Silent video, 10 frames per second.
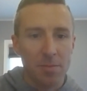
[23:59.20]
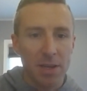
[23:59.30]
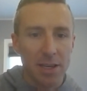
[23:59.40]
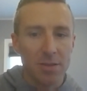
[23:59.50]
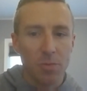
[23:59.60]

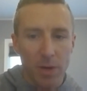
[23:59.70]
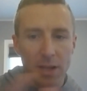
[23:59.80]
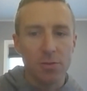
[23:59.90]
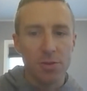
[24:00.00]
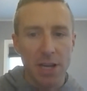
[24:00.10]
because we
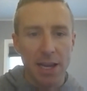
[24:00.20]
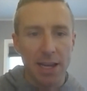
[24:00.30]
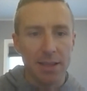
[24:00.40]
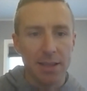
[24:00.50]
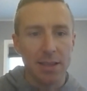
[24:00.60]

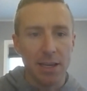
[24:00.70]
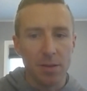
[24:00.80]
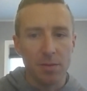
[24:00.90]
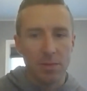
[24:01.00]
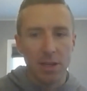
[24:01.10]
understand
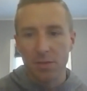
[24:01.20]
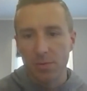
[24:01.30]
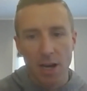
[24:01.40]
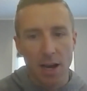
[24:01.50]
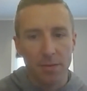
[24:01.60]
that things
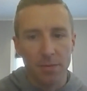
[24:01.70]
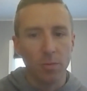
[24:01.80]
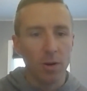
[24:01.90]
are tough.